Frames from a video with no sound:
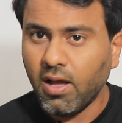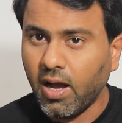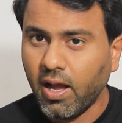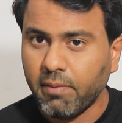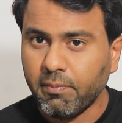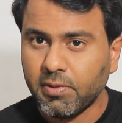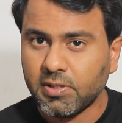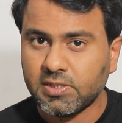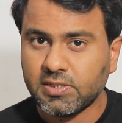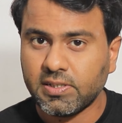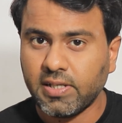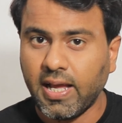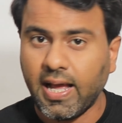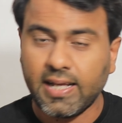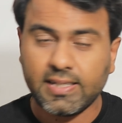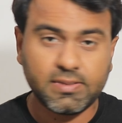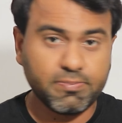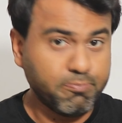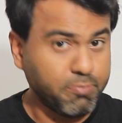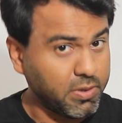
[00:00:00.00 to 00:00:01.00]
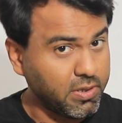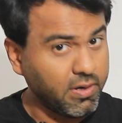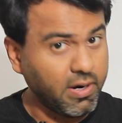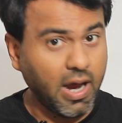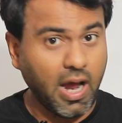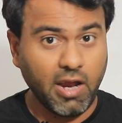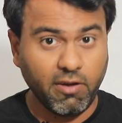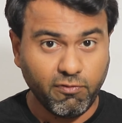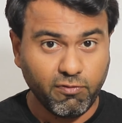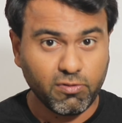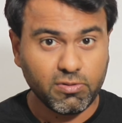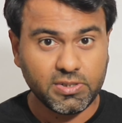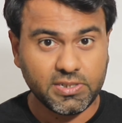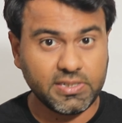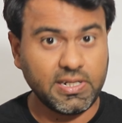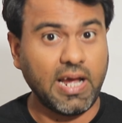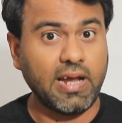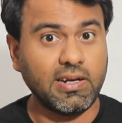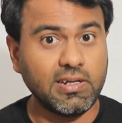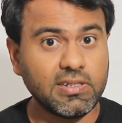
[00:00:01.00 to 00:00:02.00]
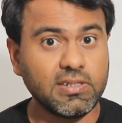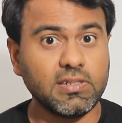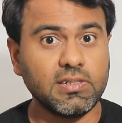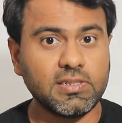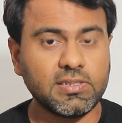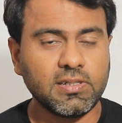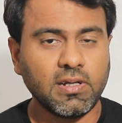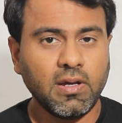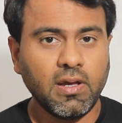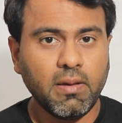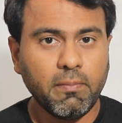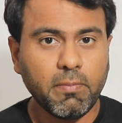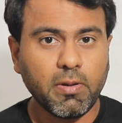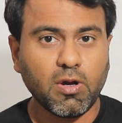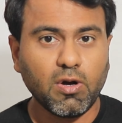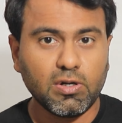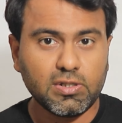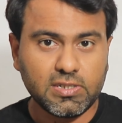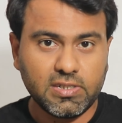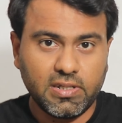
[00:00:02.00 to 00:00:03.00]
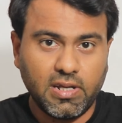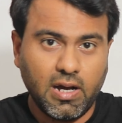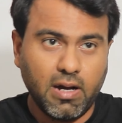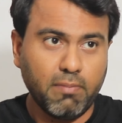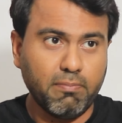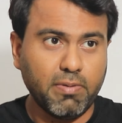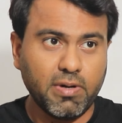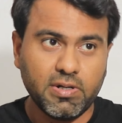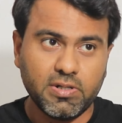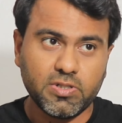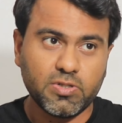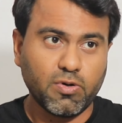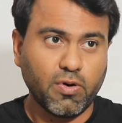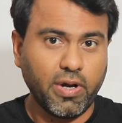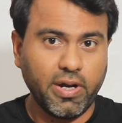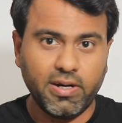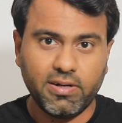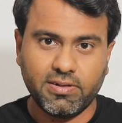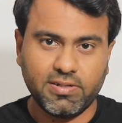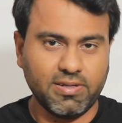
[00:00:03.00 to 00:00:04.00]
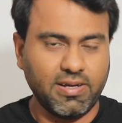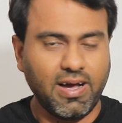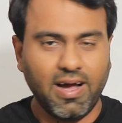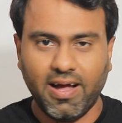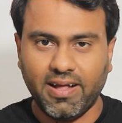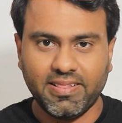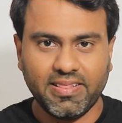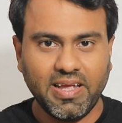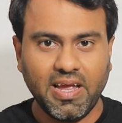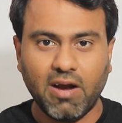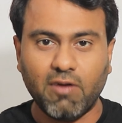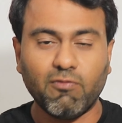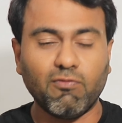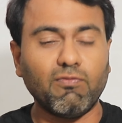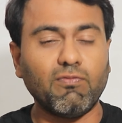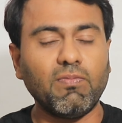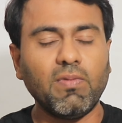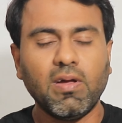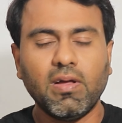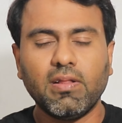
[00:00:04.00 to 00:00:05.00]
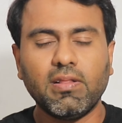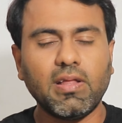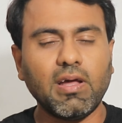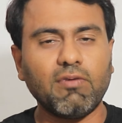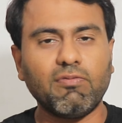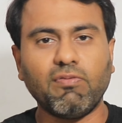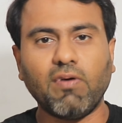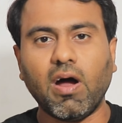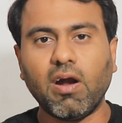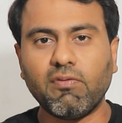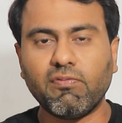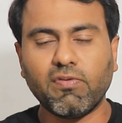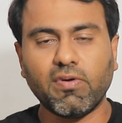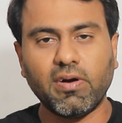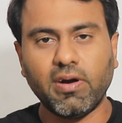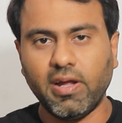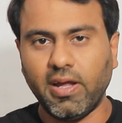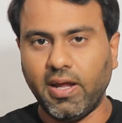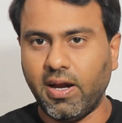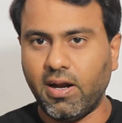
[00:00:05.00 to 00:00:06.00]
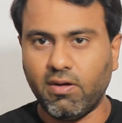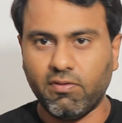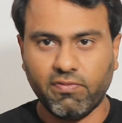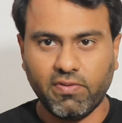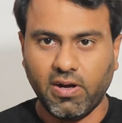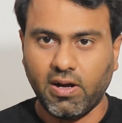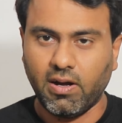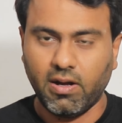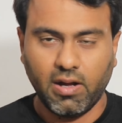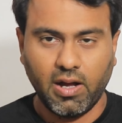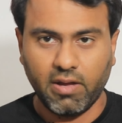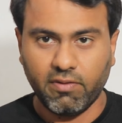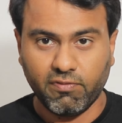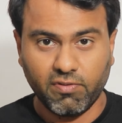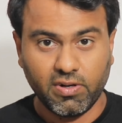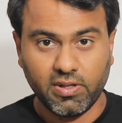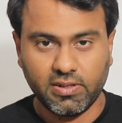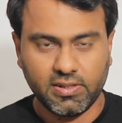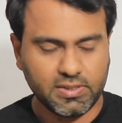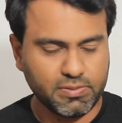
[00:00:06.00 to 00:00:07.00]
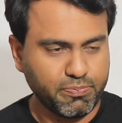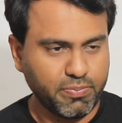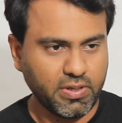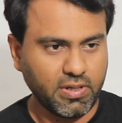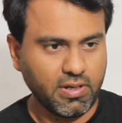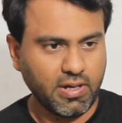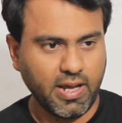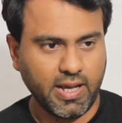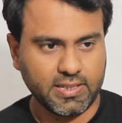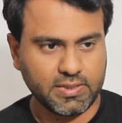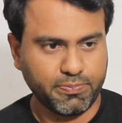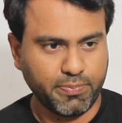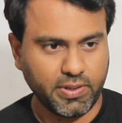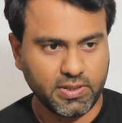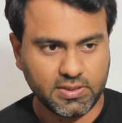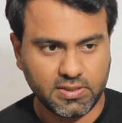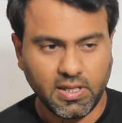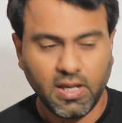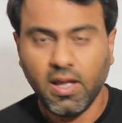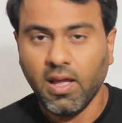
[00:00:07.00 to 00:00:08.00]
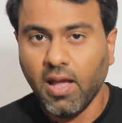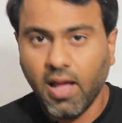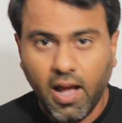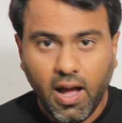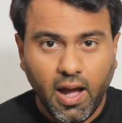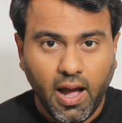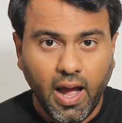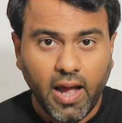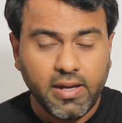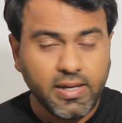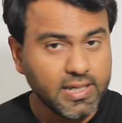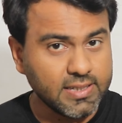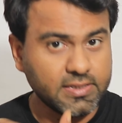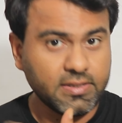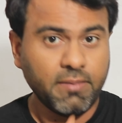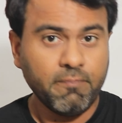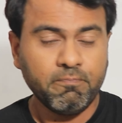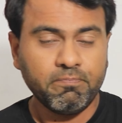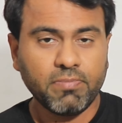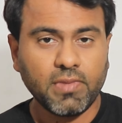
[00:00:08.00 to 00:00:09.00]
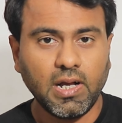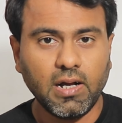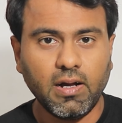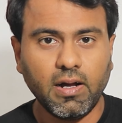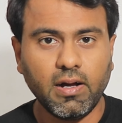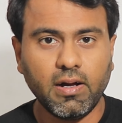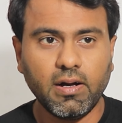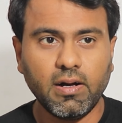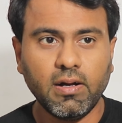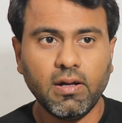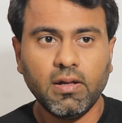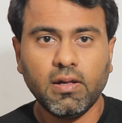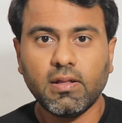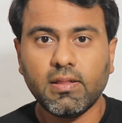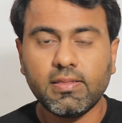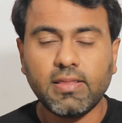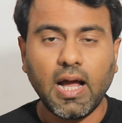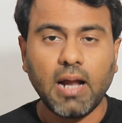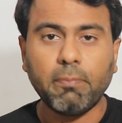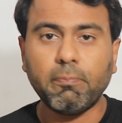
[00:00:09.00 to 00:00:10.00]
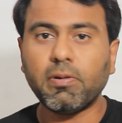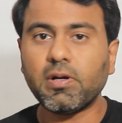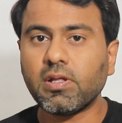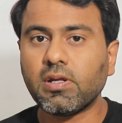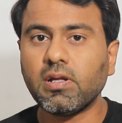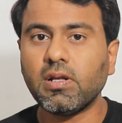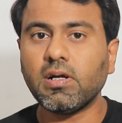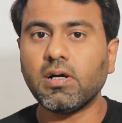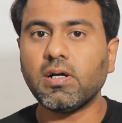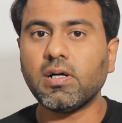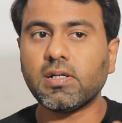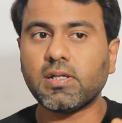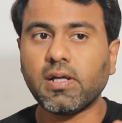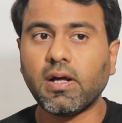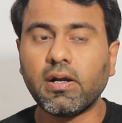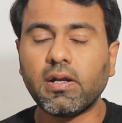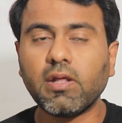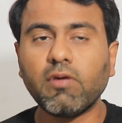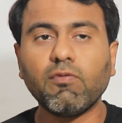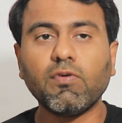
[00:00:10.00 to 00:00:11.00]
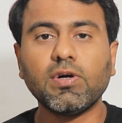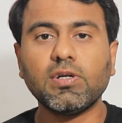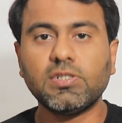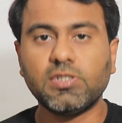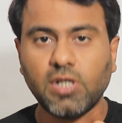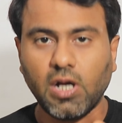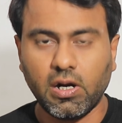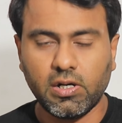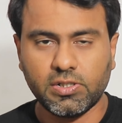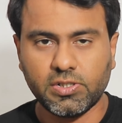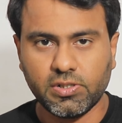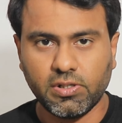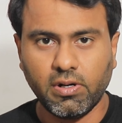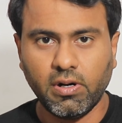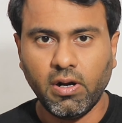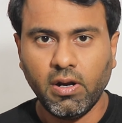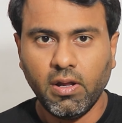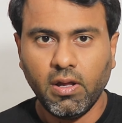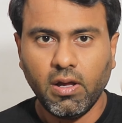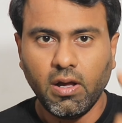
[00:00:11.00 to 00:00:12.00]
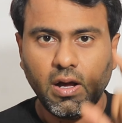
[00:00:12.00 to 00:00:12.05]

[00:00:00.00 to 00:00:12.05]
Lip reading: I must say, as per iPhone standards, because yeah, Android they are far ahead of iPhone in this particular aspects. And yes, that particular 30 watt charger